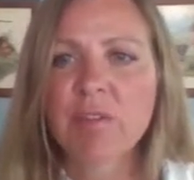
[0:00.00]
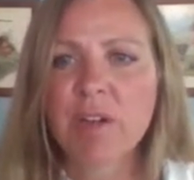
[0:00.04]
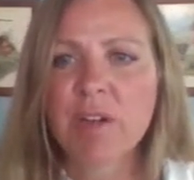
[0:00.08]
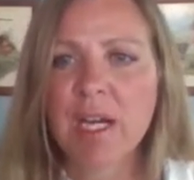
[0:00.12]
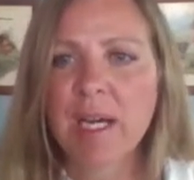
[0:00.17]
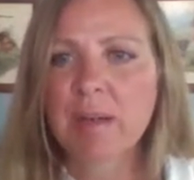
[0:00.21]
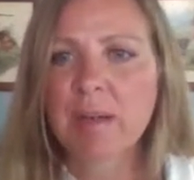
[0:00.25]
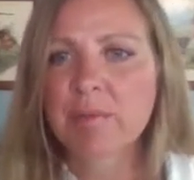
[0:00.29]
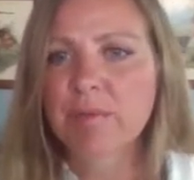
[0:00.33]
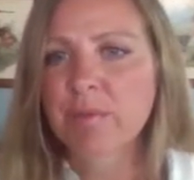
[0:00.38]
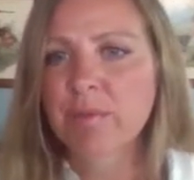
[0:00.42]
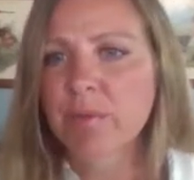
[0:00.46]

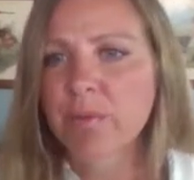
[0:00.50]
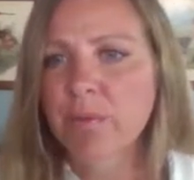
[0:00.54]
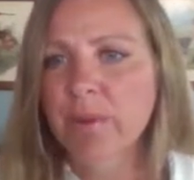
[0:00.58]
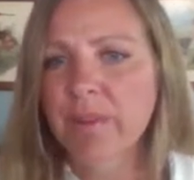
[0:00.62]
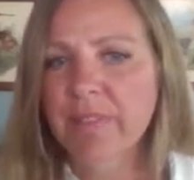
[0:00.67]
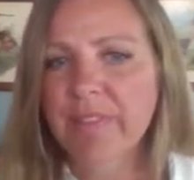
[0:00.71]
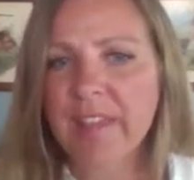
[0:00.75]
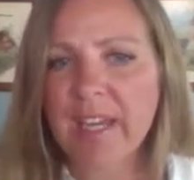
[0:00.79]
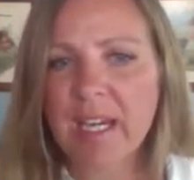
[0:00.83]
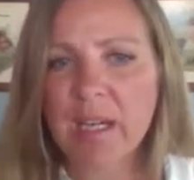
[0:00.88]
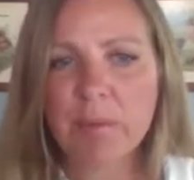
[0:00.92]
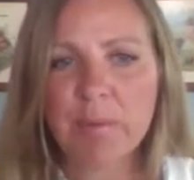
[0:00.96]
Um,
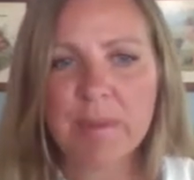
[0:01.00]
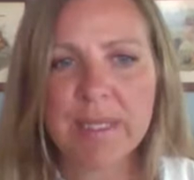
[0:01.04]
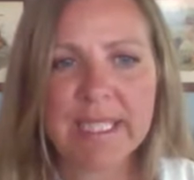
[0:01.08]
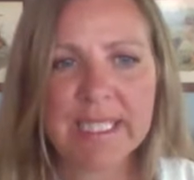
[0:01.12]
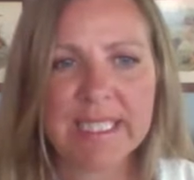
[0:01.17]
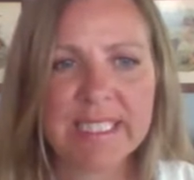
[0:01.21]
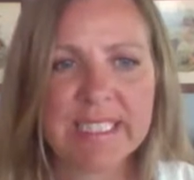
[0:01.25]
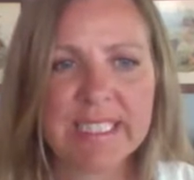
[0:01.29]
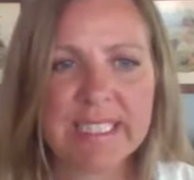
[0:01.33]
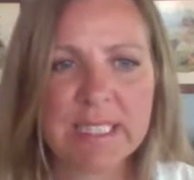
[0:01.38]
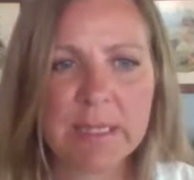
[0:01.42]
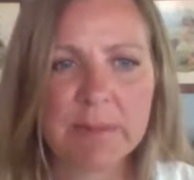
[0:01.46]
with that, we
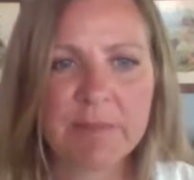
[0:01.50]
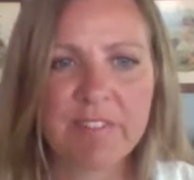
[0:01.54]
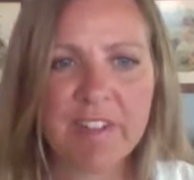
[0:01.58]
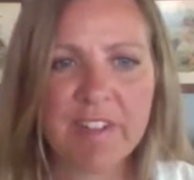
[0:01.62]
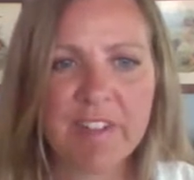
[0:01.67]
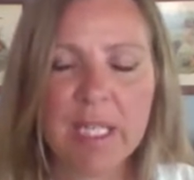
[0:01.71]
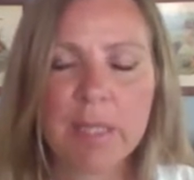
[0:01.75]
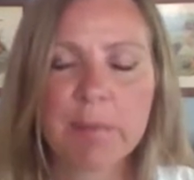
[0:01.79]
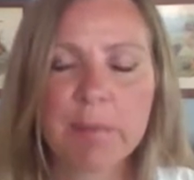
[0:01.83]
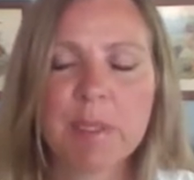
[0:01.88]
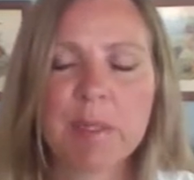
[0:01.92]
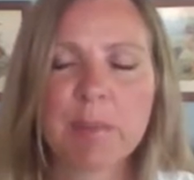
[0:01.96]
can
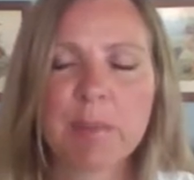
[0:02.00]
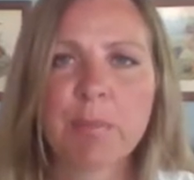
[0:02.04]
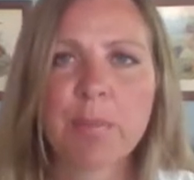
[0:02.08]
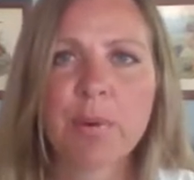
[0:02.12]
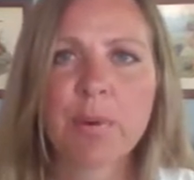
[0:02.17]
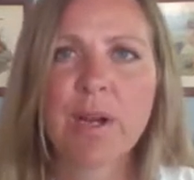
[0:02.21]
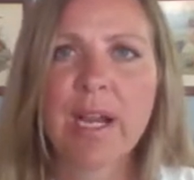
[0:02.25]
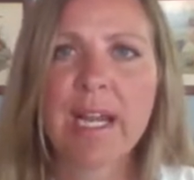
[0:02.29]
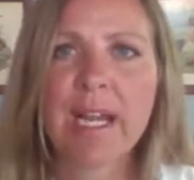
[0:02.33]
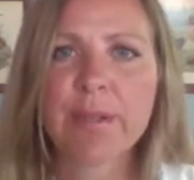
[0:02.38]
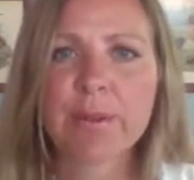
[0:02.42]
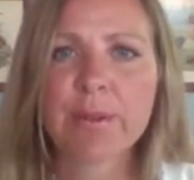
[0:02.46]
develop and
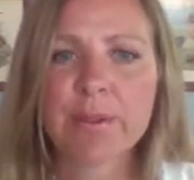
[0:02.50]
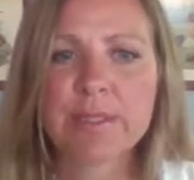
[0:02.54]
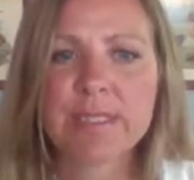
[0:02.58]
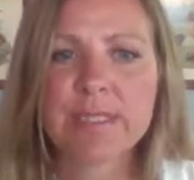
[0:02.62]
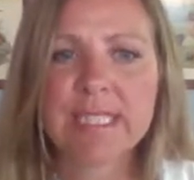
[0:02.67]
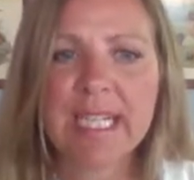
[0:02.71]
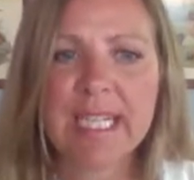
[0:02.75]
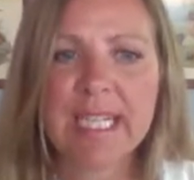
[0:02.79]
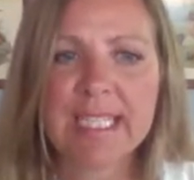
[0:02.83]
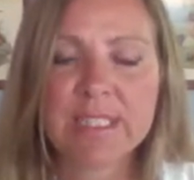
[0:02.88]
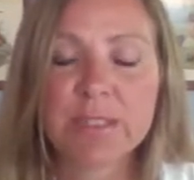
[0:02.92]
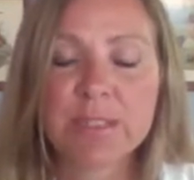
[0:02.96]

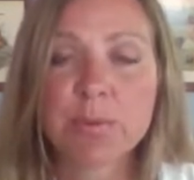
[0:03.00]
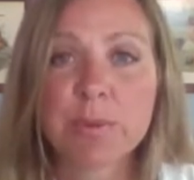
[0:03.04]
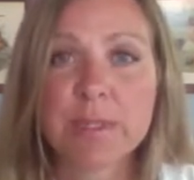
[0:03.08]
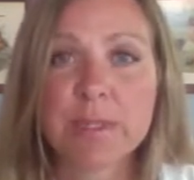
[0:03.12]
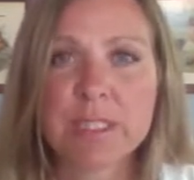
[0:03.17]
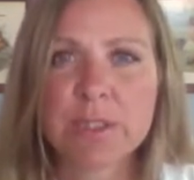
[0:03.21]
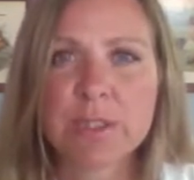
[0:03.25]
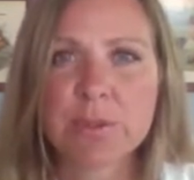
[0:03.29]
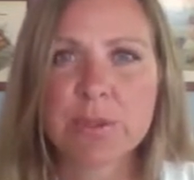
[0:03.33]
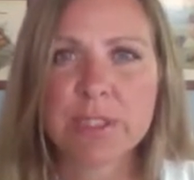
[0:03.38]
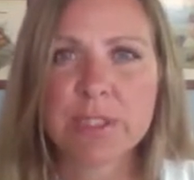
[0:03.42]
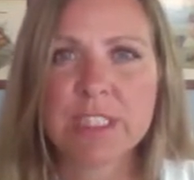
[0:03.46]
prioritize
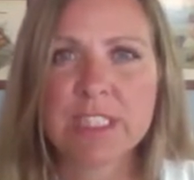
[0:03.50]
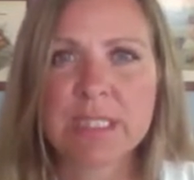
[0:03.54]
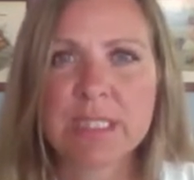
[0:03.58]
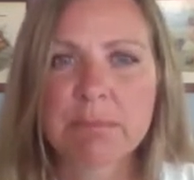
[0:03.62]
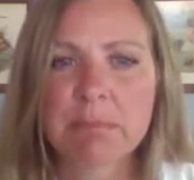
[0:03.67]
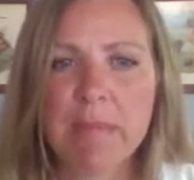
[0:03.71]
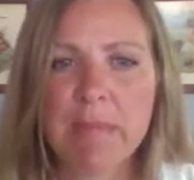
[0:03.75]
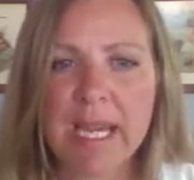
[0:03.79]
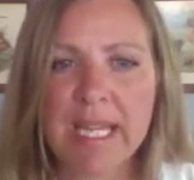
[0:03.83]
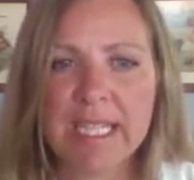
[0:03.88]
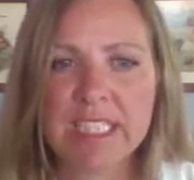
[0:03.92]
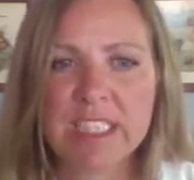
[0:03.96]
research
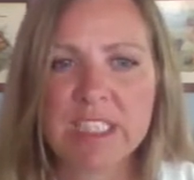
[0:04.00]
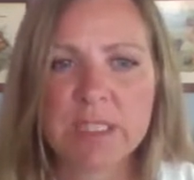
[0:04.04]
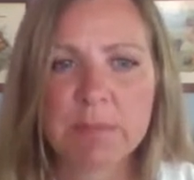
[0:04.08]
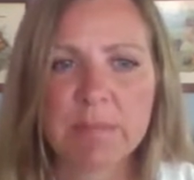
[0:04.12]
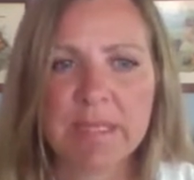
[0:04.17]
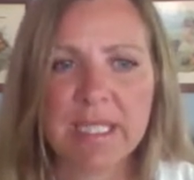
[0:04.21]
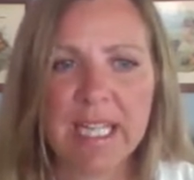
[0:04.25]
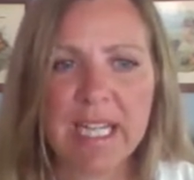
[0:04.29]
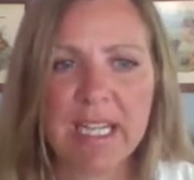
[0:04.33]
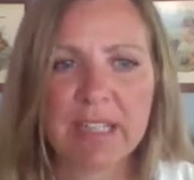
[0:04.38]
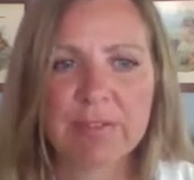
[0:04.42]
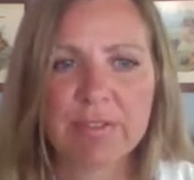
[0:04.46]
and
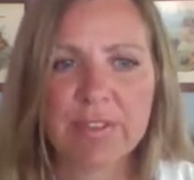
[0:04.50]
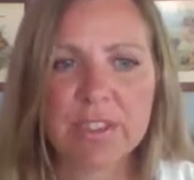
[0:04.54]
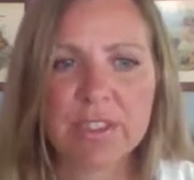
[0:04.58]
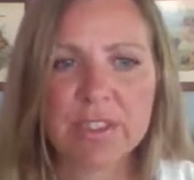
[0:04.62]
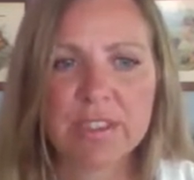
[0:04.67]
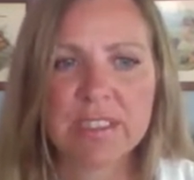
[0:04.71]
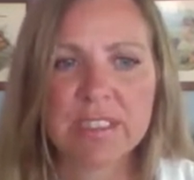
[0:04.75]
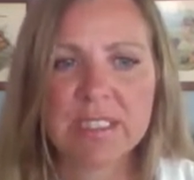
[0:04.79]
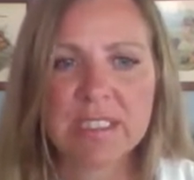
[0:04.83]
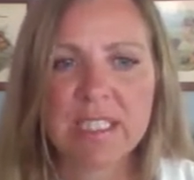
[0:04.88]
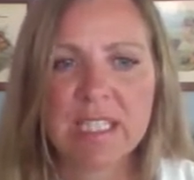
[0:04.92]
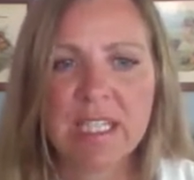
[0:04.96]
management
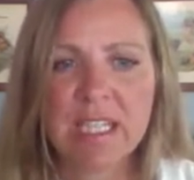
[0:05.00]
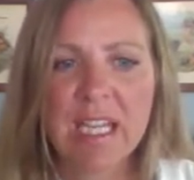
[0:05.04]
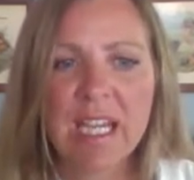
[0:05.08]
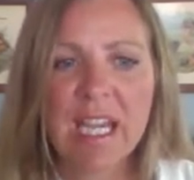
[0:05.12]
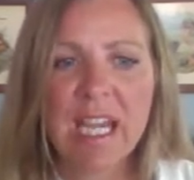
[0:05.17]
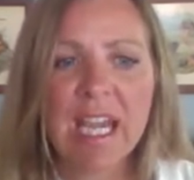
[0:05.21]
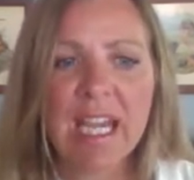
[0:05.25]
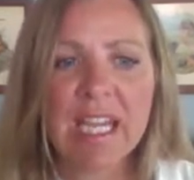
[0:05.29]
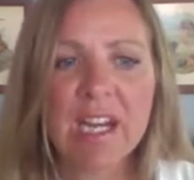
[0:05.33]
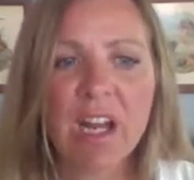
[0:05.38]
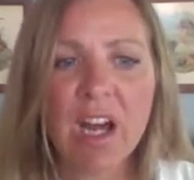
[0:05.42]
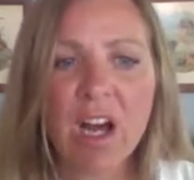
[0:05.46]
efforts
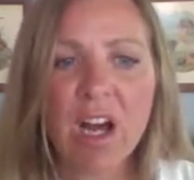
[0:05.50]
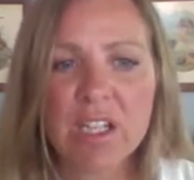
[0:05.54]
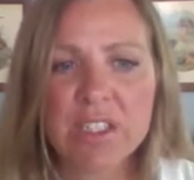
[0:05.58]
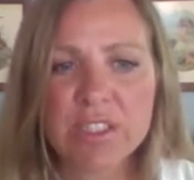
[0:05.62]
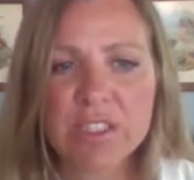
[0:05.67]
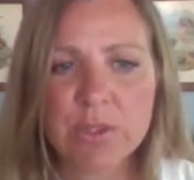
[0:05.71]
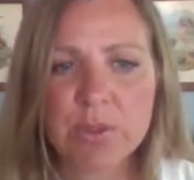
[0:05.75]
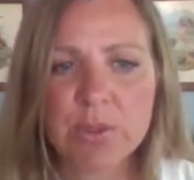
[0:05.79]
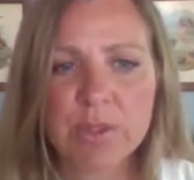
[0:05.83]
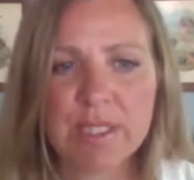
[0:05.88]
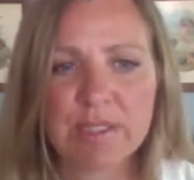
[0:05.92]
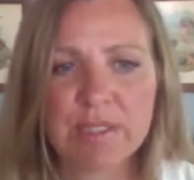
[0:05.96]
and
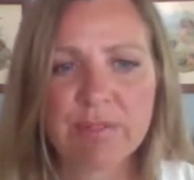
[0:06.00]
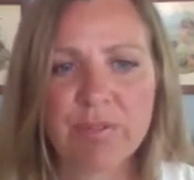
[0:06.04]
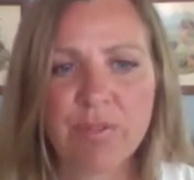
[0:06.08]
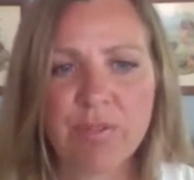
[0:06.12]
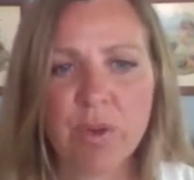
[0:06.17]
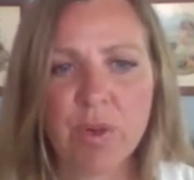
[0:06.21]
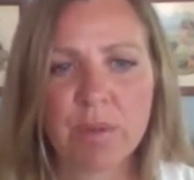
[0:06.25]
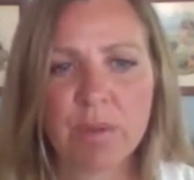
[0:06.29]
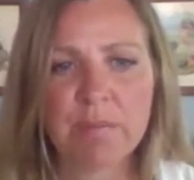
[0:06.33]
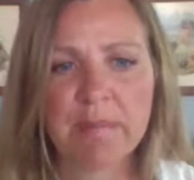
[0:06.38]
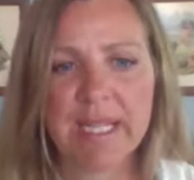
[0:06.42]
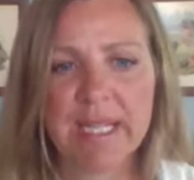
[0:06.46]
also
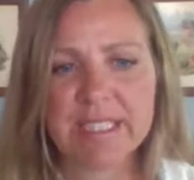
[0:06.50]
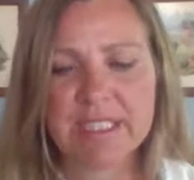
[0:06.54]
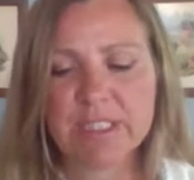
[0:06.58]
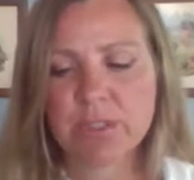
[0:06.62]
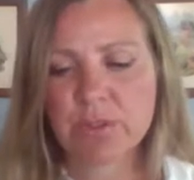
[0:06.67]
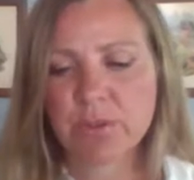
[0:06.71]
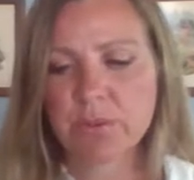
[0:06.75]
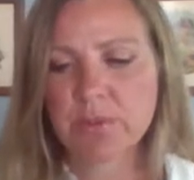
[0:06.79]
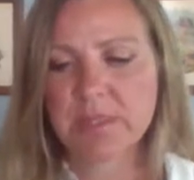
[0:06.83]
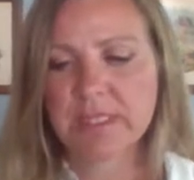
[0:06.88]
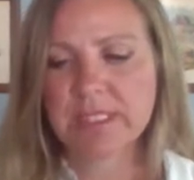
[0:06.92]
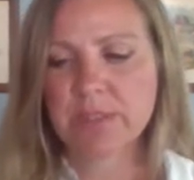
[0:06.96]
inform
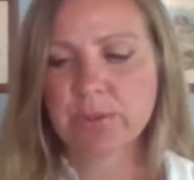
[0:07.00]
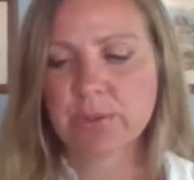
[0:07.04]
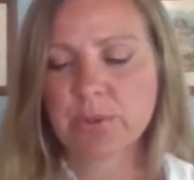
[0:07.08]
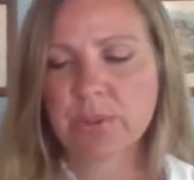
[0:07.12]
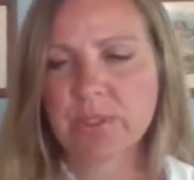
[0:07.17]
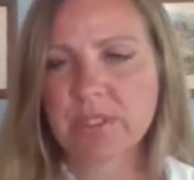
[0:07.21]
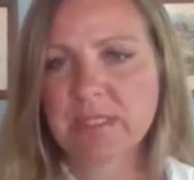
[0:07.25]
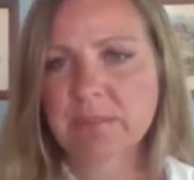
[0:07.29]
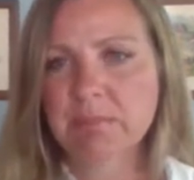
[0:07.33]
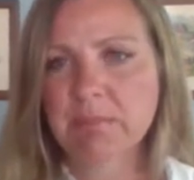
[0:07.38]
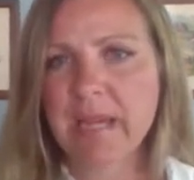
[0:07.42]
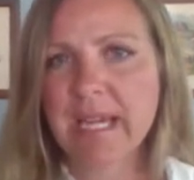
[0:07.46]
natural
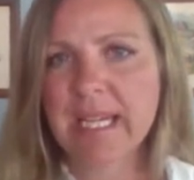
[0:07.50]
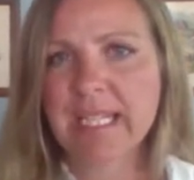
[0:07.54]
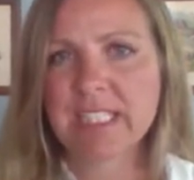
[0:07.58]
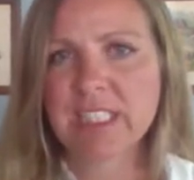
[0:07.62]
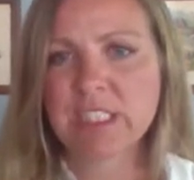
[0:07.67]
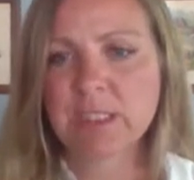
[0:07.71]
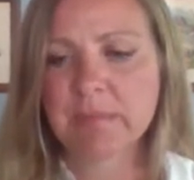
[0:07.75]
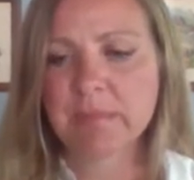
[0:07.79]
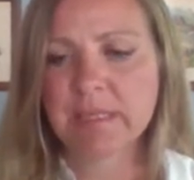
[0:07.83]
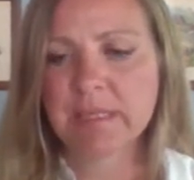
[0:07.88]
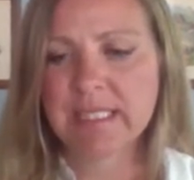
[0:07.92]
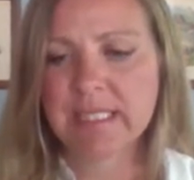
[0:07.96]
resource
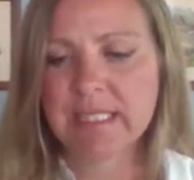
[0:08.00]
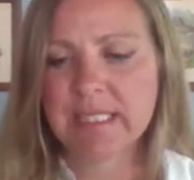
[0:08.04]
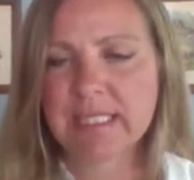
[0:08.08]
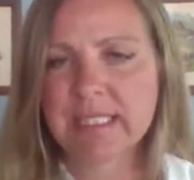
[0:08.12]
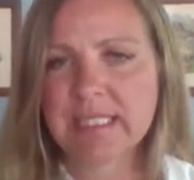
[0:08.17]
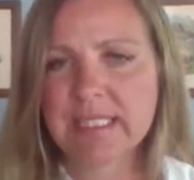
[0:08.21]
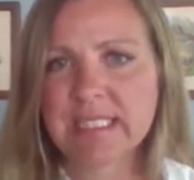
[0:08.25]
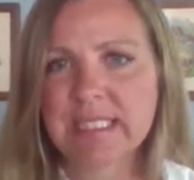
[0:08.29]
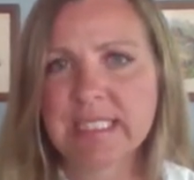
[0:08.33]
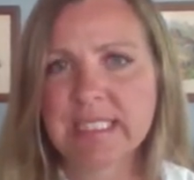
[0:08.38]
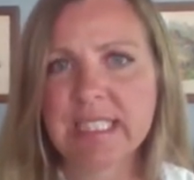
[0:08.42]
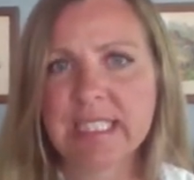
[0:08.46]
management in the
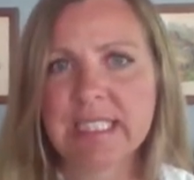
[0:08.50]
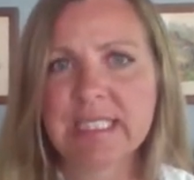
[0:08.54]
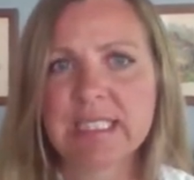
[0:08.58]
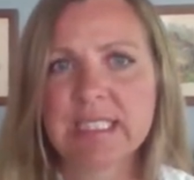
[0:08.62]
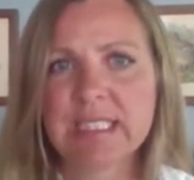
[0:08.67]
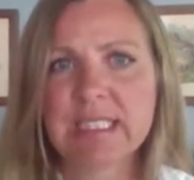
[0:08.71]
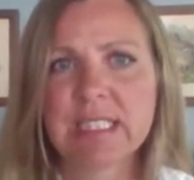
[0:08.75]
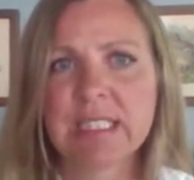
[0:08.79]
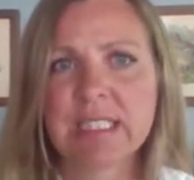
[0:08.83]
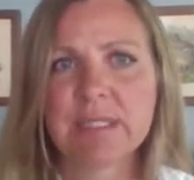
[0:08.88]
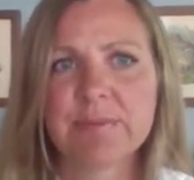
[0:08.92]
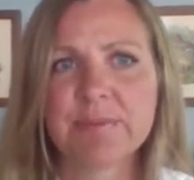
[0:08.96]

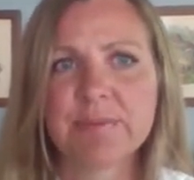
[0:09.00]
state